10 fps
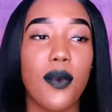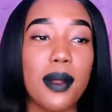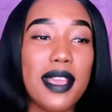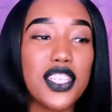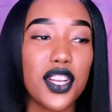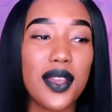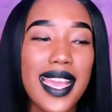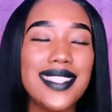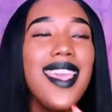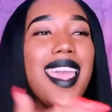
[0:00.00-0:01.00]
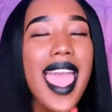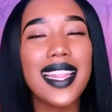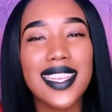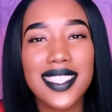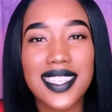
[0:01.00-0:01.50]
I want to make sure you guys
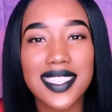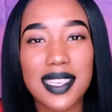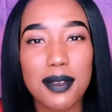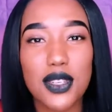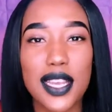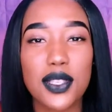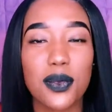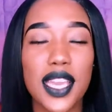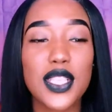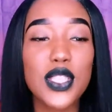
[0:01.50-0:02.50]
at least get to see me twice a week.